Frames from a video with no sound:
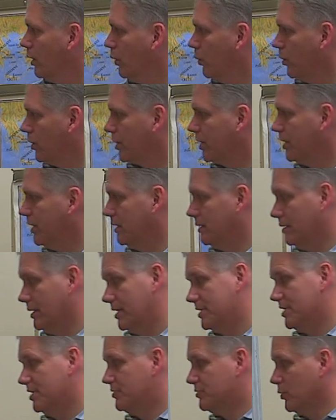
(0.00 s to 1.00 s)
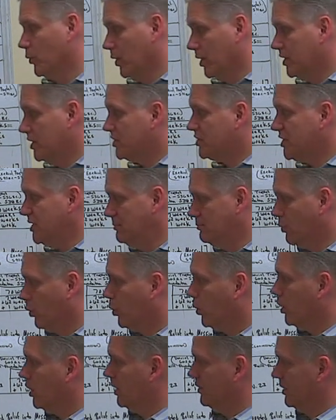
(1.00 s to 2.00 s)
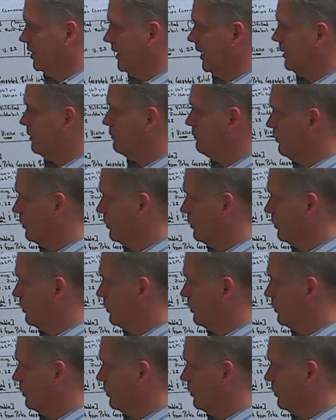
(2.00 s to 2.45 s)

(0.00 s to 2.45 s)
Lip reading: Well, we're going to see more in the later